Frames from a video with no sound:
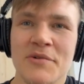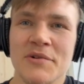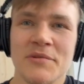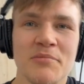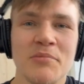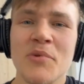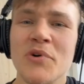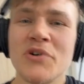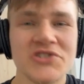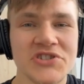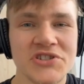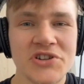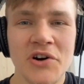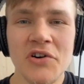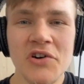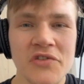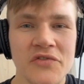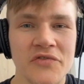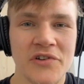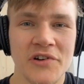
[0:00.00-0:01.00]
more
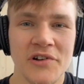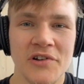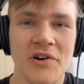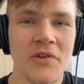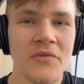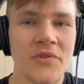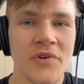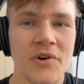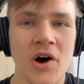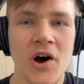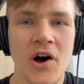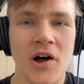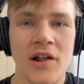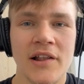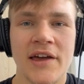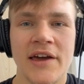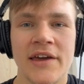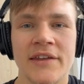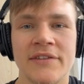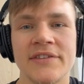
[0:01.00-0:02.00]
joyful
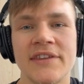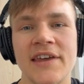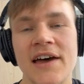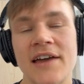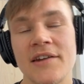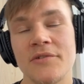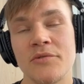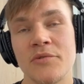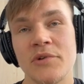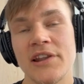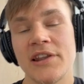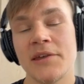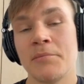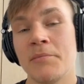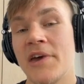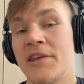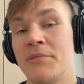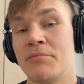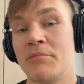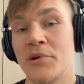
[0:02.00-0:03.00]
overall, and that really
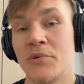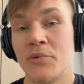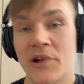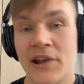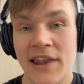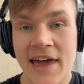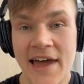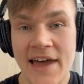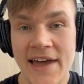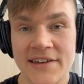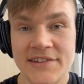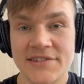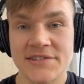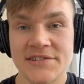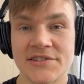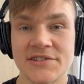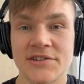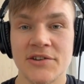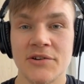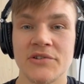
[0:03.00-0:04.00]
made me
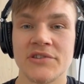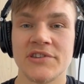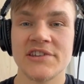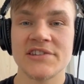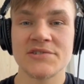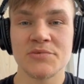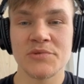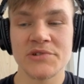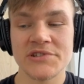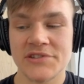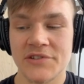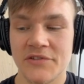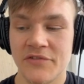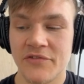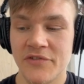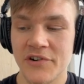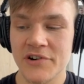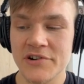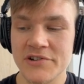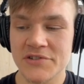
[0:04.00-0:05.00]
relaxed. So this was the
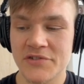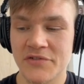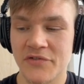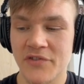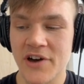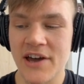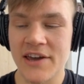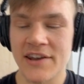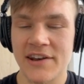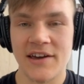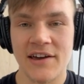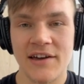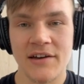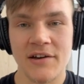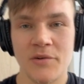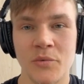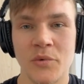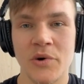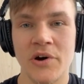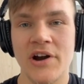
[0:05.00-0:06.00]
first fight
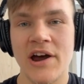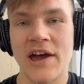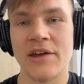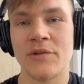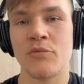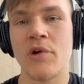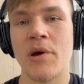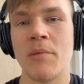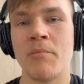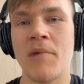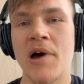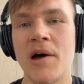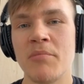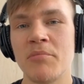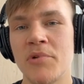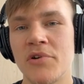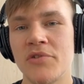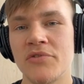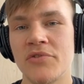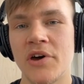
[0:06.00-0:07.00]
where I
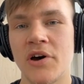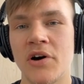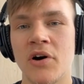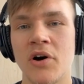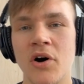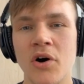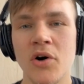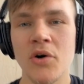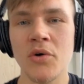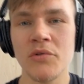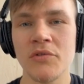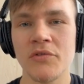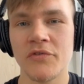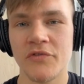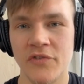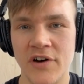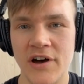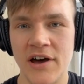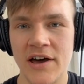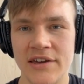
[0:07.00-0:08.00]
remember the whole
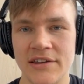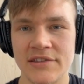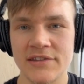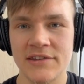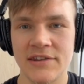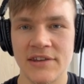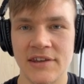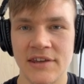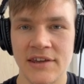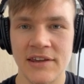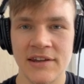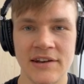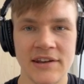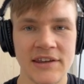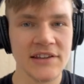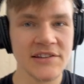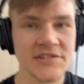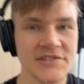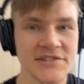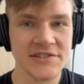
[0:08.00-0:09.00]
fight in
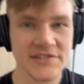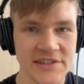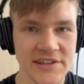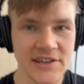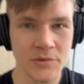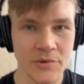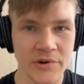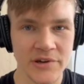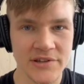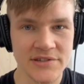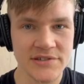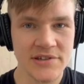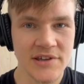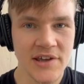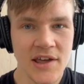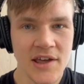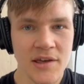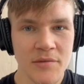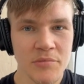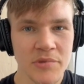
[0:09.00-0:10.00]
each sequence,
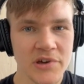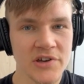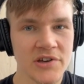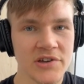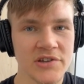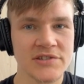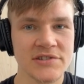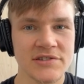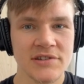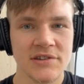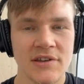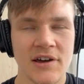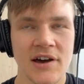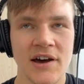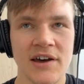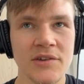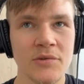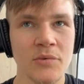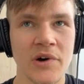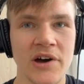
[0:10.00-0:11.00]
because
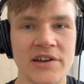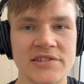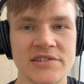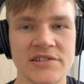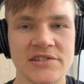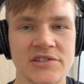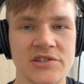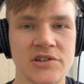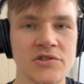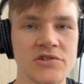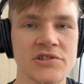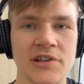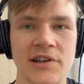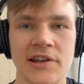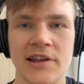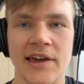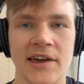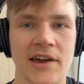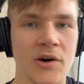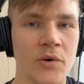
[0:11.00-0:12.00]
otherwise it's usually
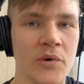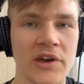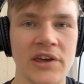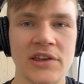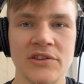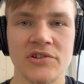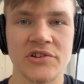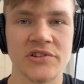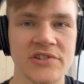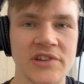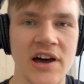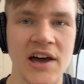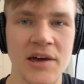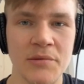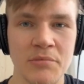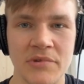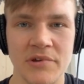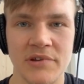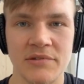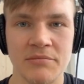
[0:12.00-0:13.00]
like going into a
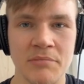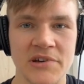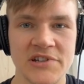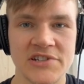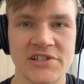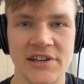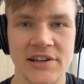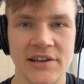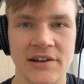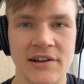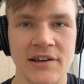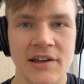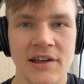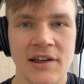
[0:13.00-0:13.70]
time machine,